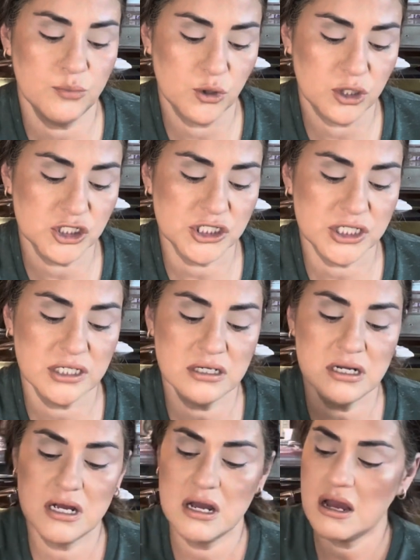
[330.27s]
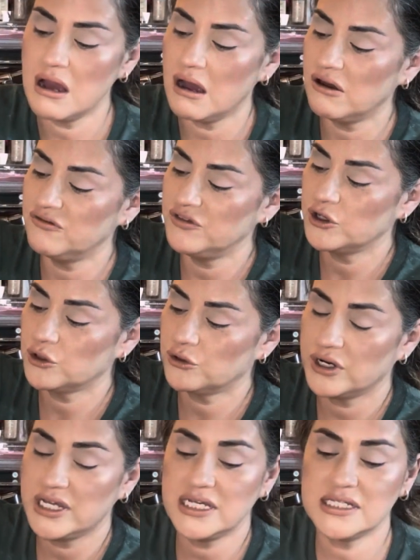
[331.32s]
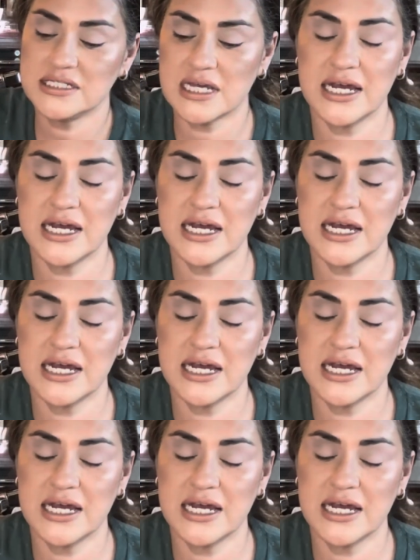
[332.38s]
portion of the crease.